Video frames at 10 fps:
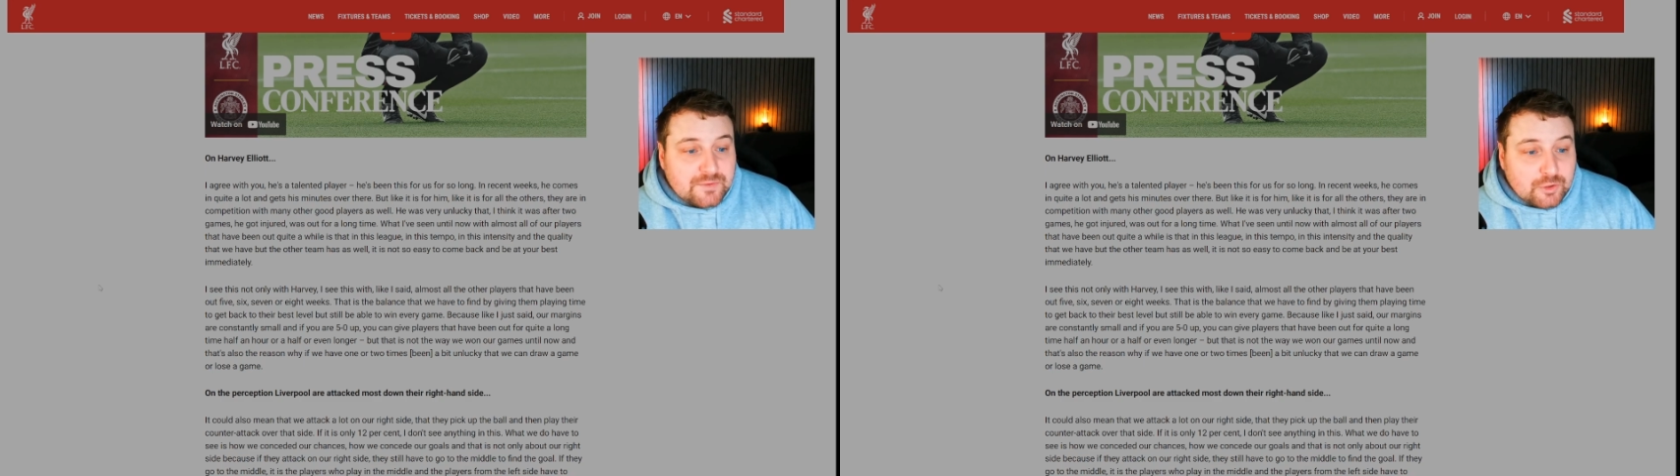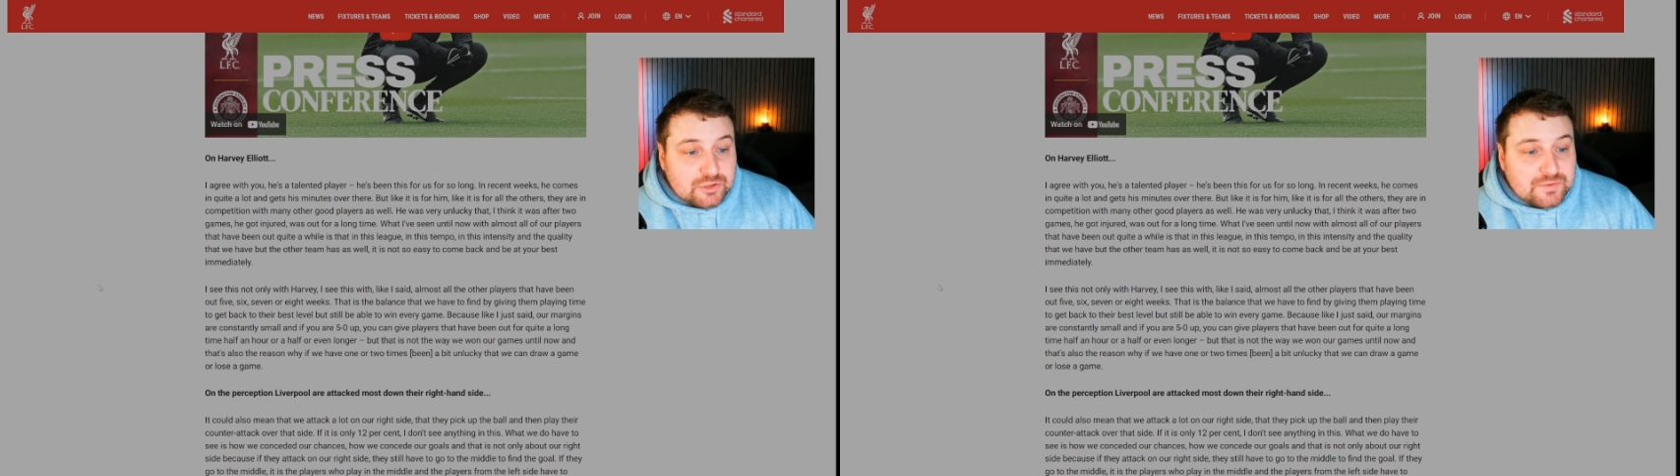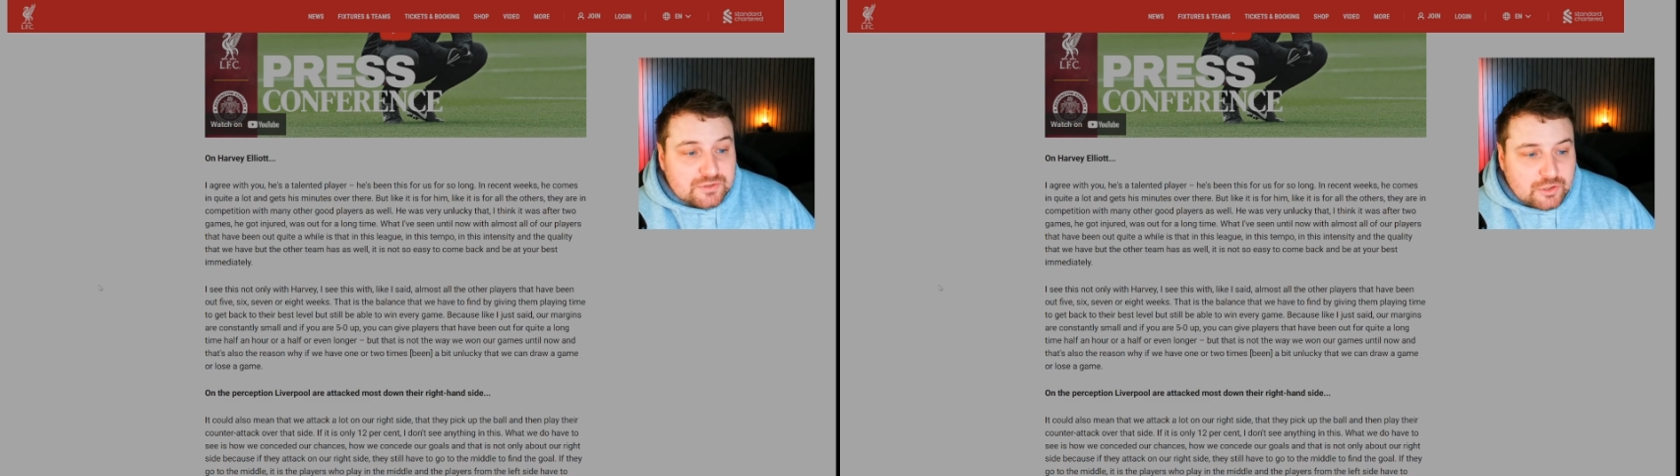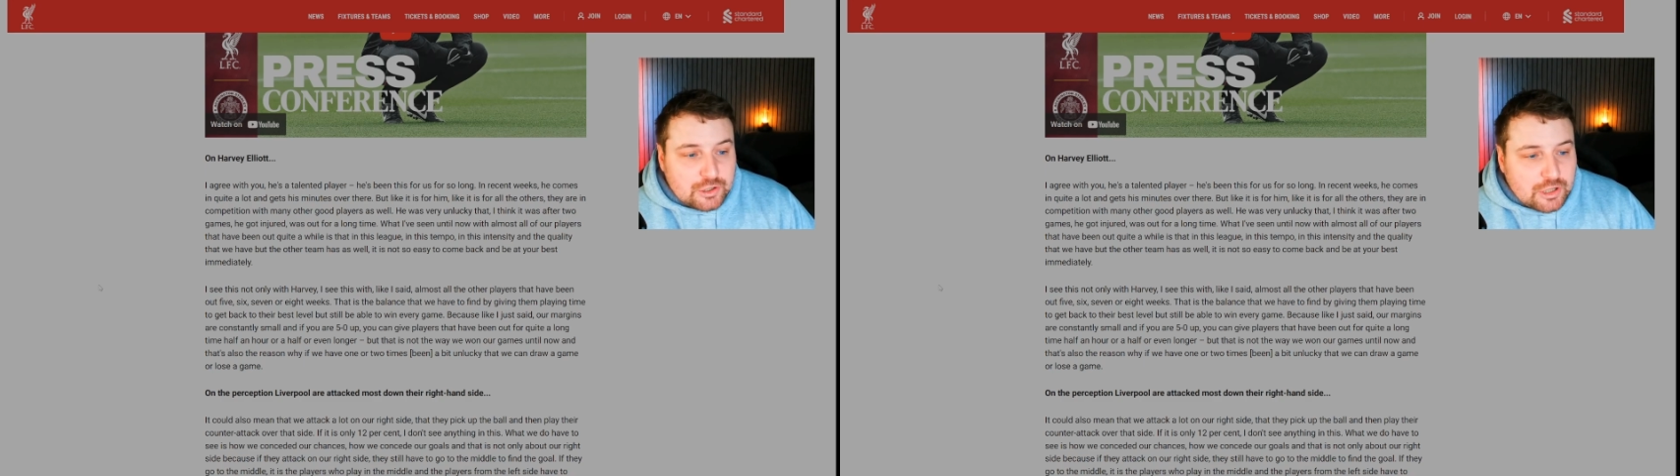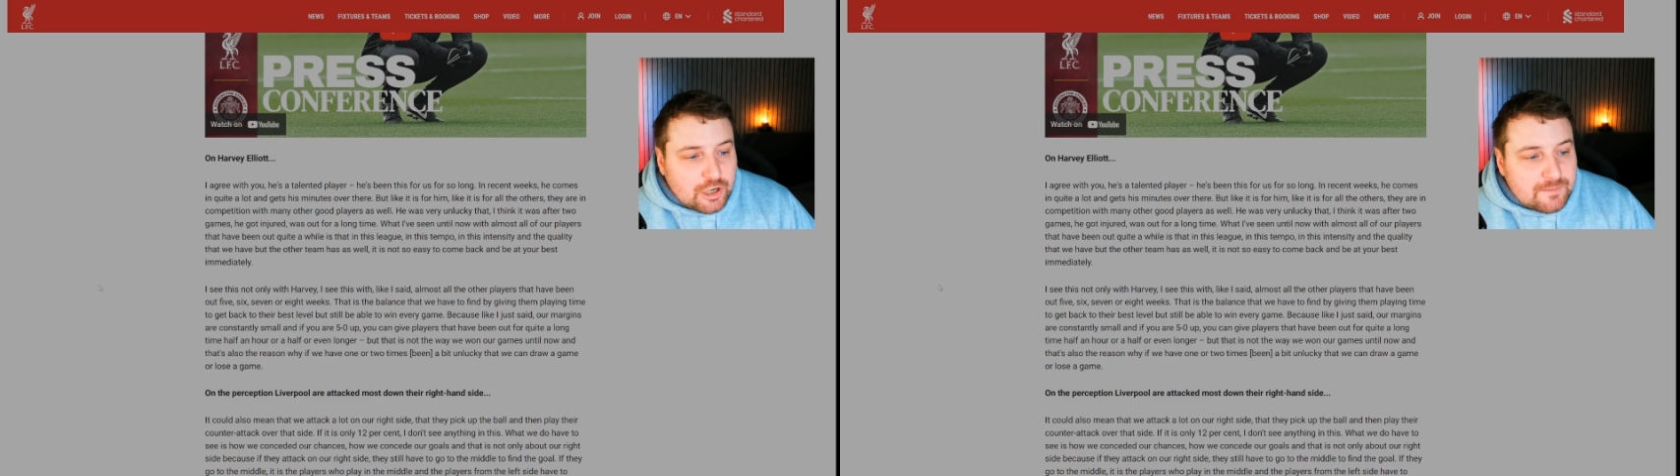for us for
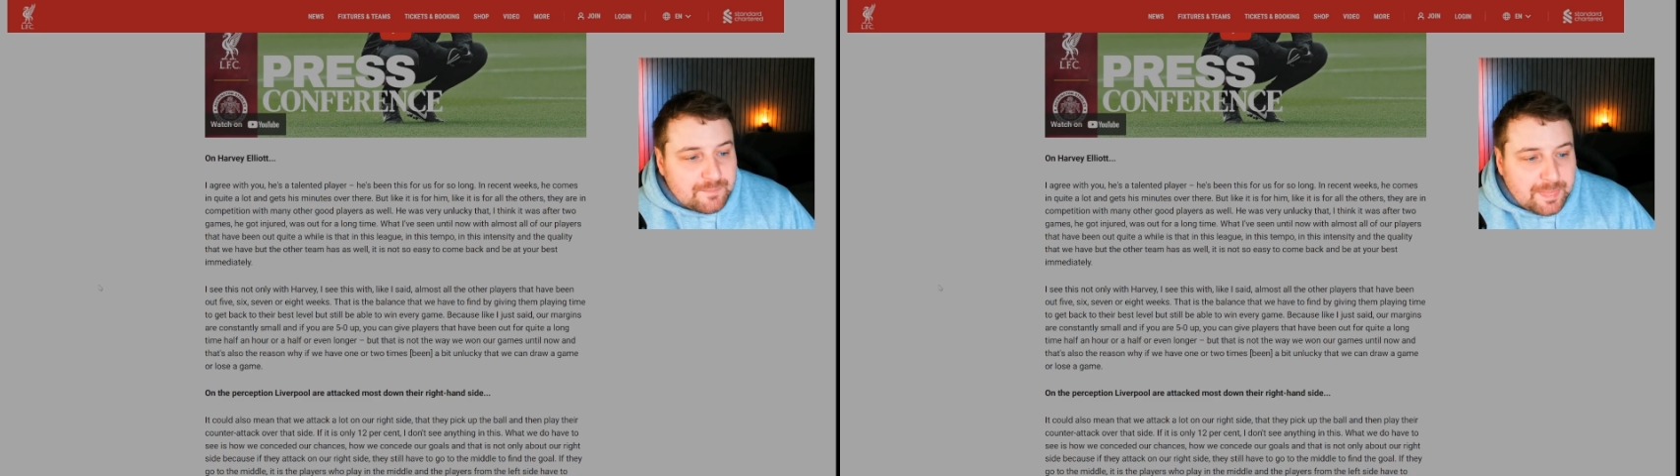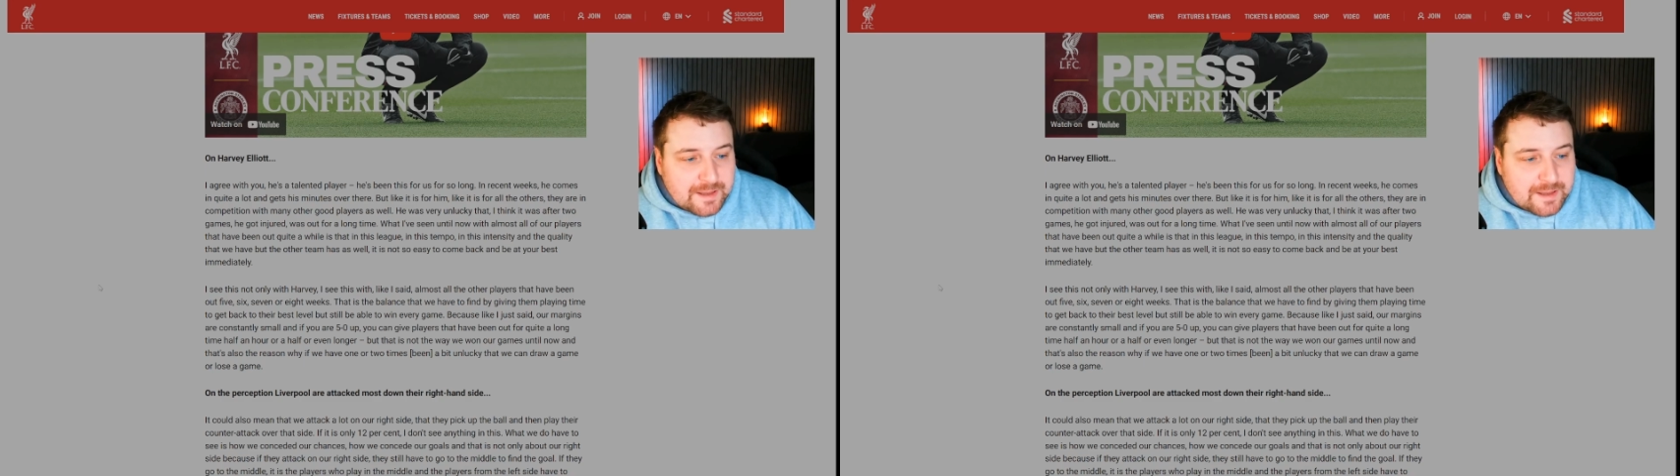so long.